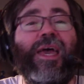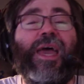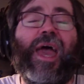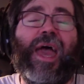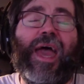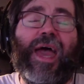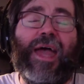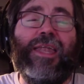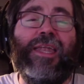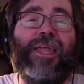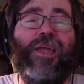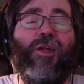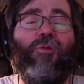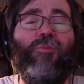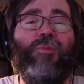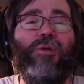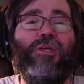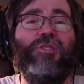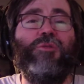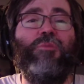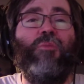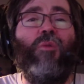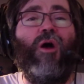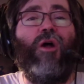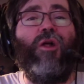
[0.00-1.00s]
And it'll be
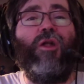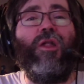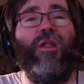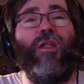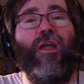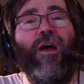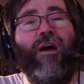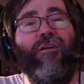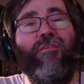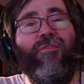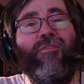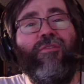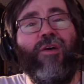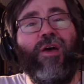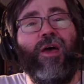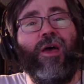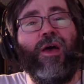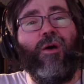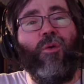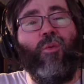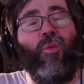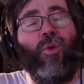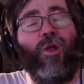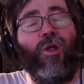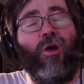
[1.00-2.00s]
smart enough
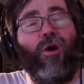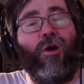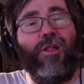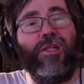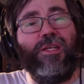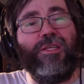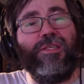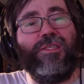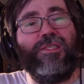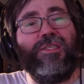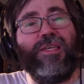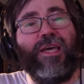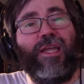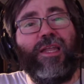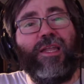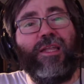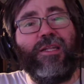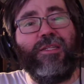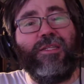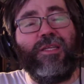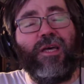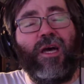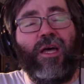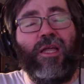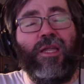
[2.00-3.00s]
when all is said and
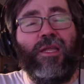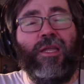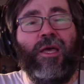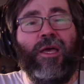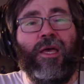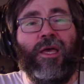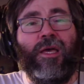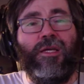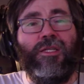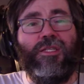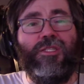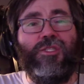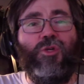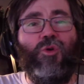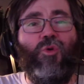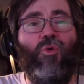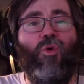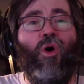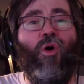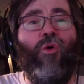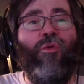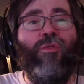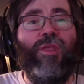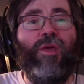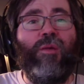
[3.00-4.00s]
done to
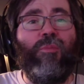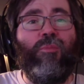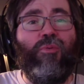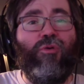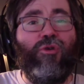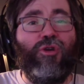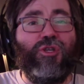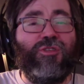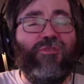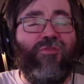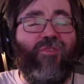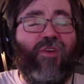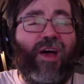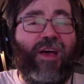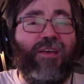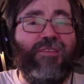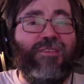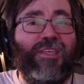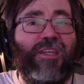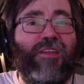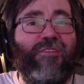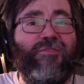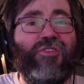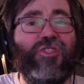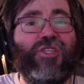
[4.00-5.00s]
only push files
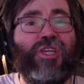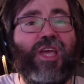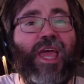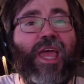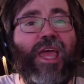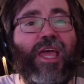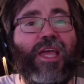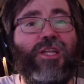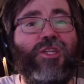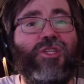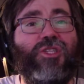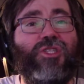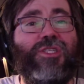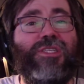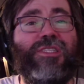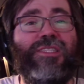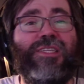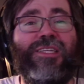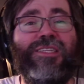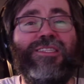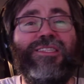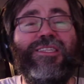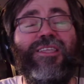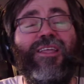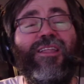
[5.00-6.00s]
that have changed
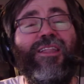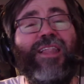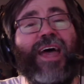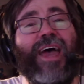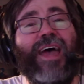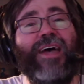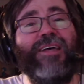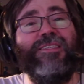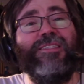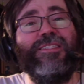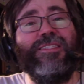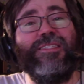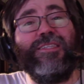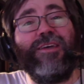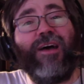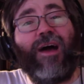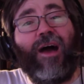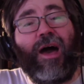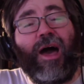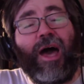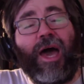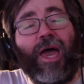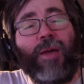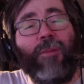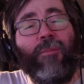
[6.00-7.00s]
since the last
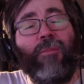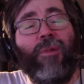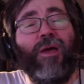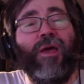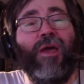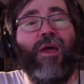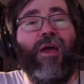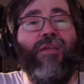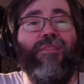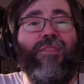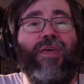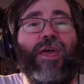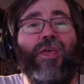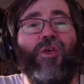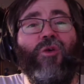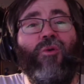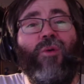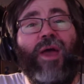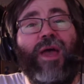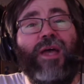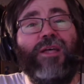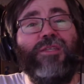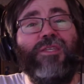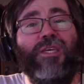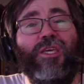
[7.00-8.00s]
time that you
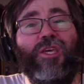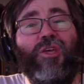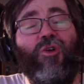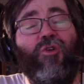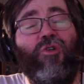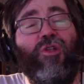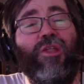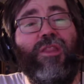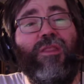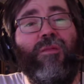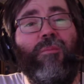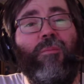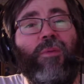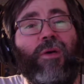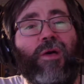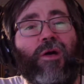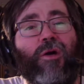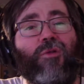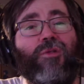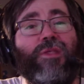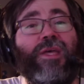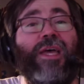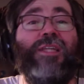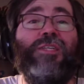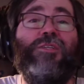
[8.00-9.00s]
executed the
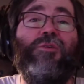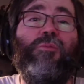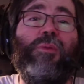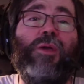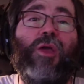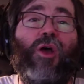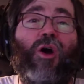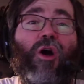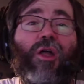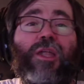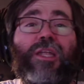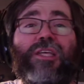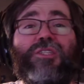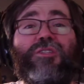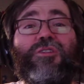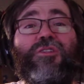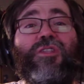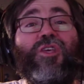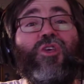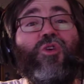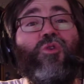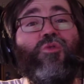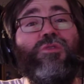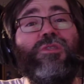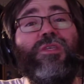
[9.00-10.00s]
build. And to be honest, the
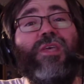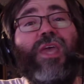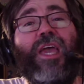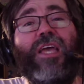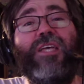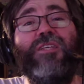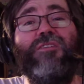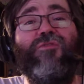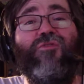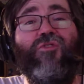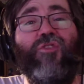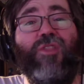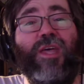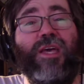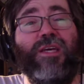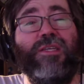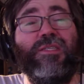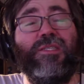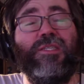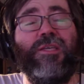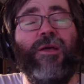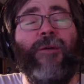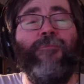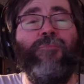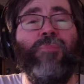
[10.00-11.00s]
use case for
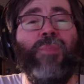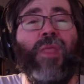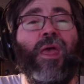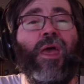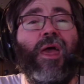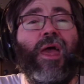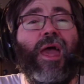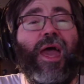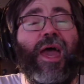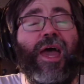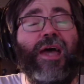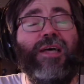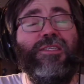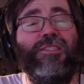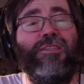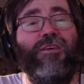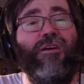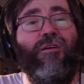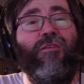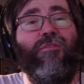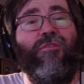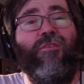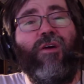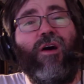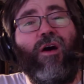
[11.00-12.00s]
this as
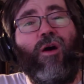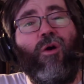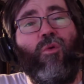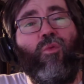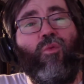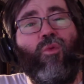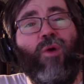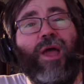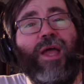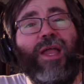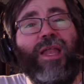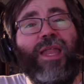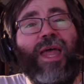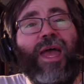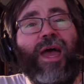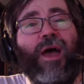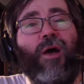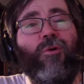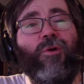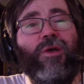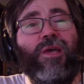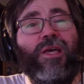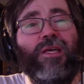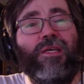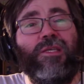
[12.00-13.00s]
of right
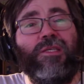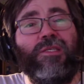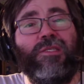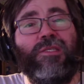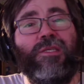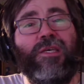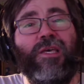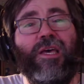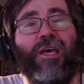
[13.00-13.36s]
now is